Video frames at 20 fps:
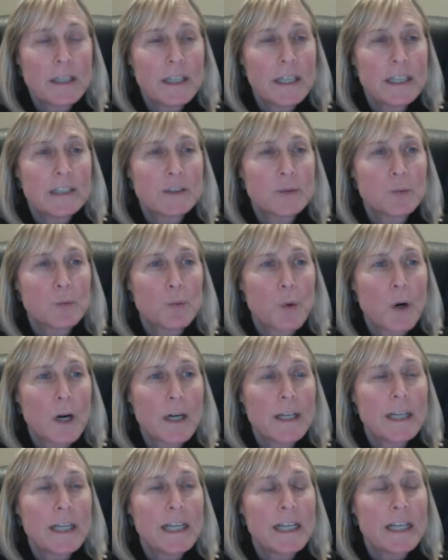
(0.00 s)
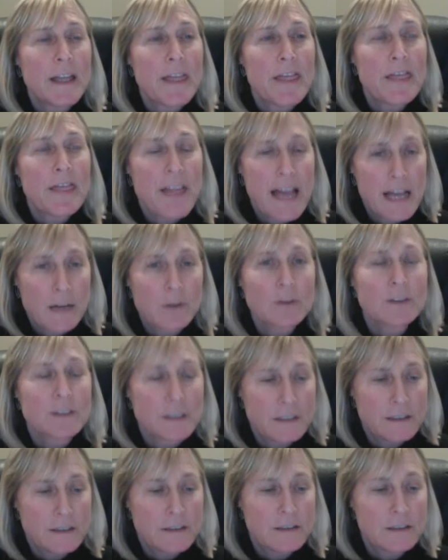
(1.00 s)
is 1 in
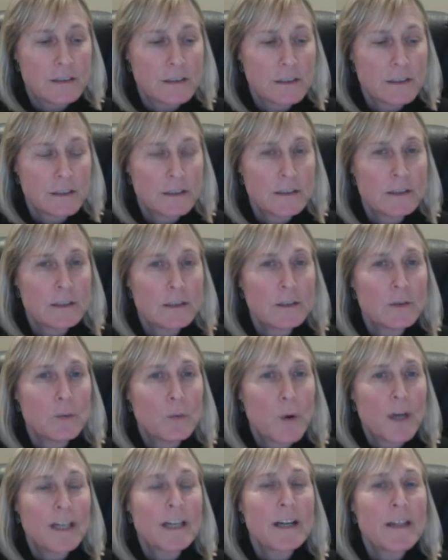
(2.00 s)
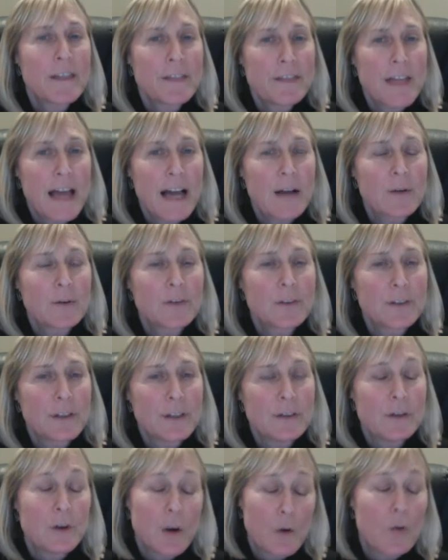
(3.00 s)
1,000. 1 in
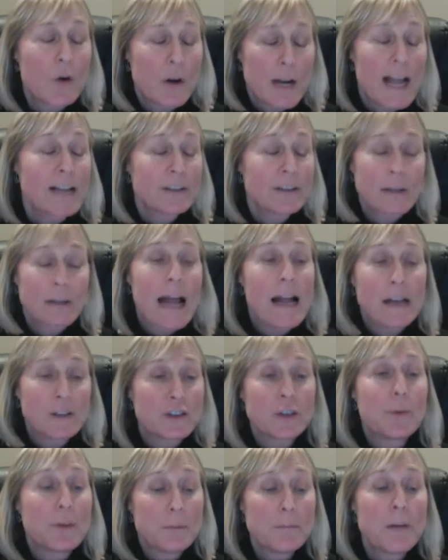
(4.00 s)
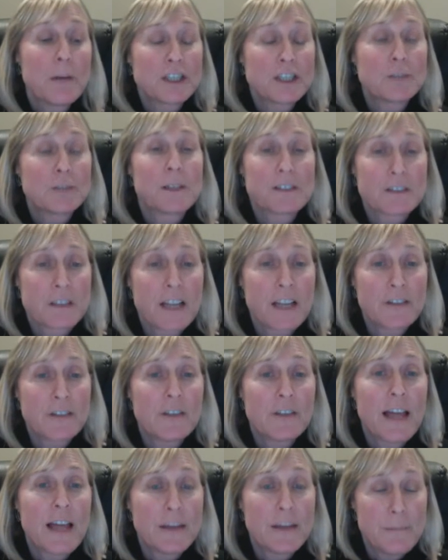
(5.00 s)
1,000, or actually it was much, much less than
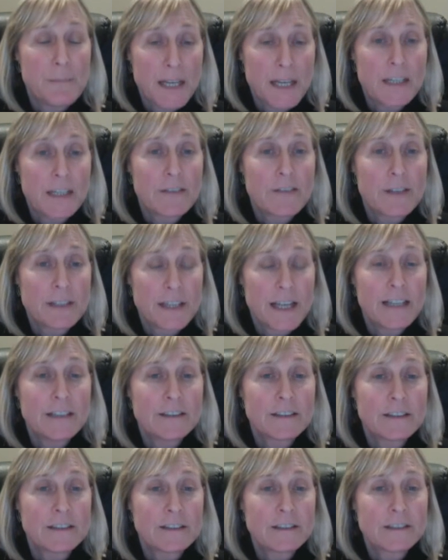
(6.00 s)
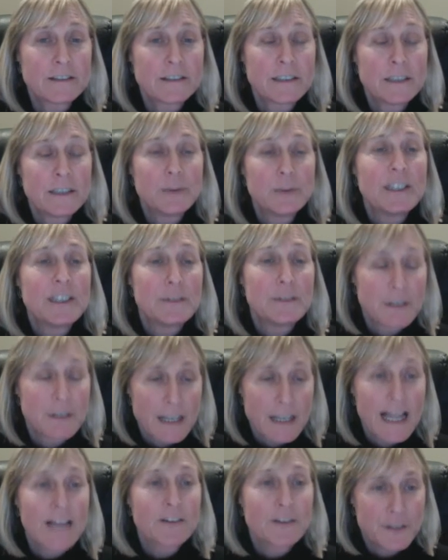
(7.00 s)
that in many of the cases. It was even
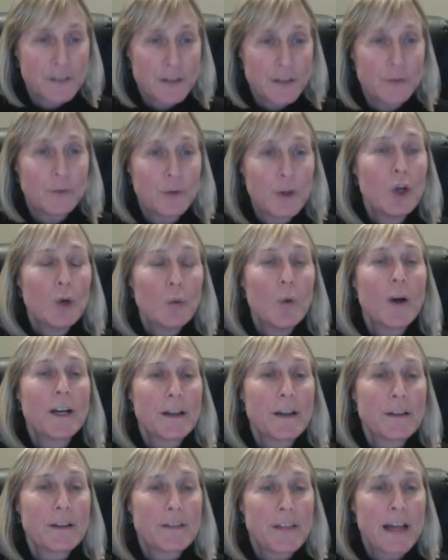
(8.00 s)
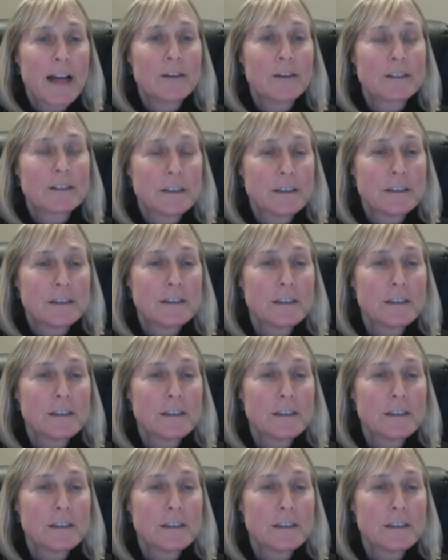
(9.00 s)
less than 1 in 1,000.